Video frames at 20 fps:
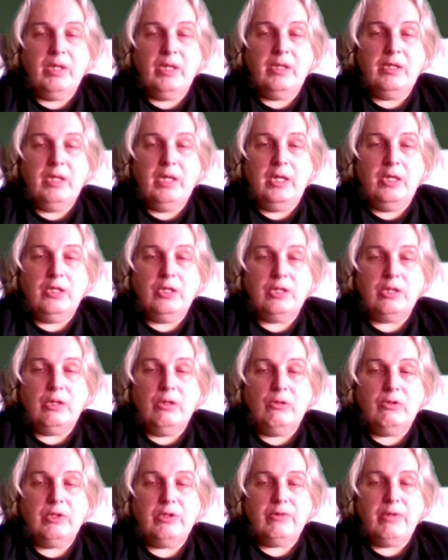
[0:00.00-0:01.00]
they just
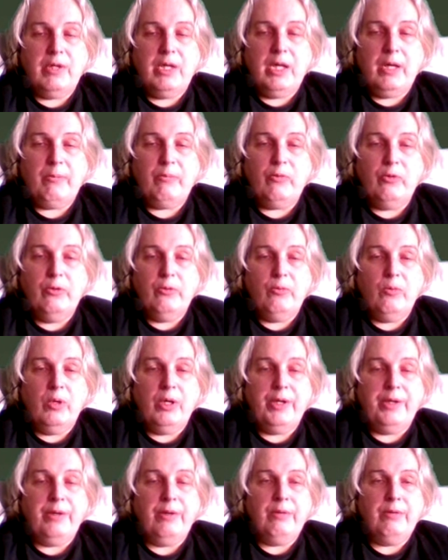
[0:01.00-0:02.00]
go straight up Route
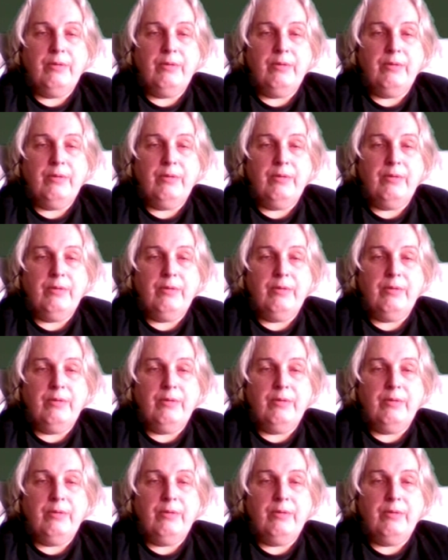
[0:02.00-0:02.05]
1.